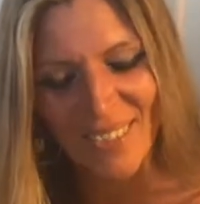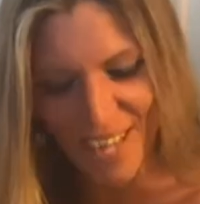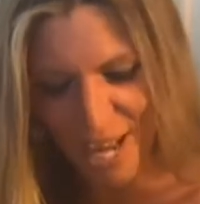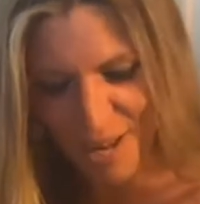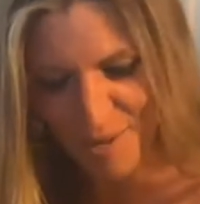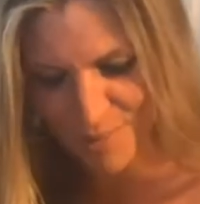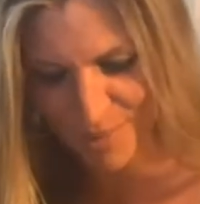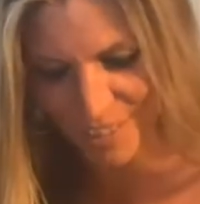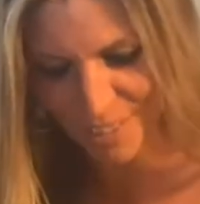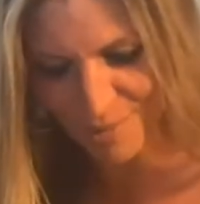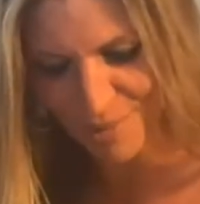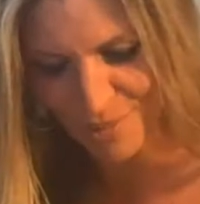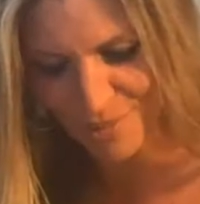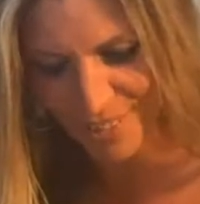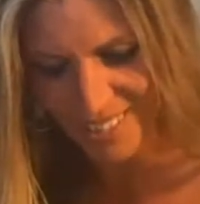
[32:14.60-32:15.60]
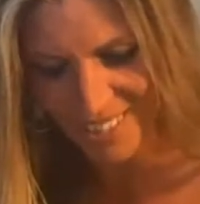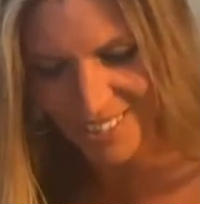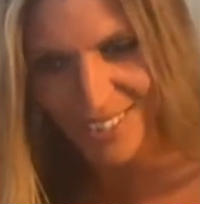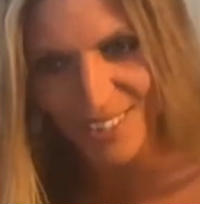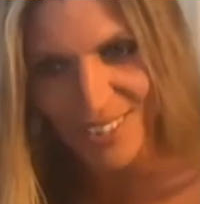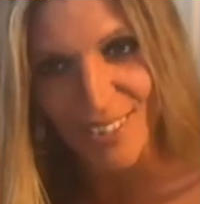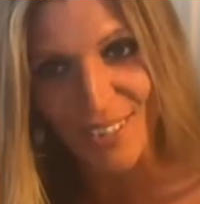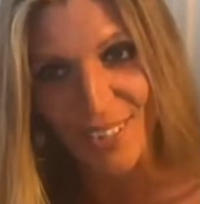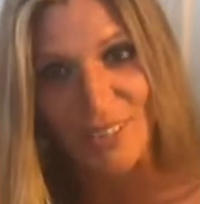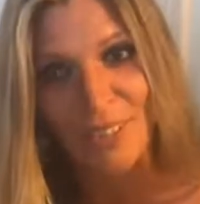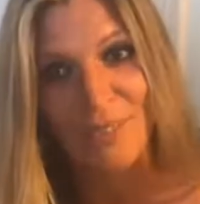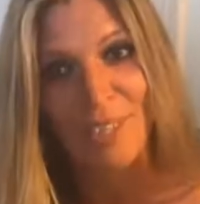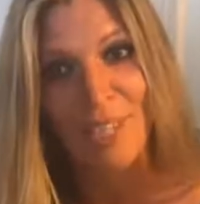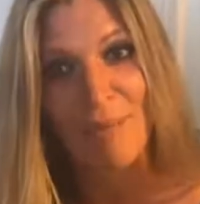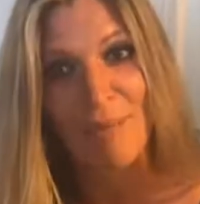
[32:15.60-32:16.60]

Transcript: happy to be with you, to feel the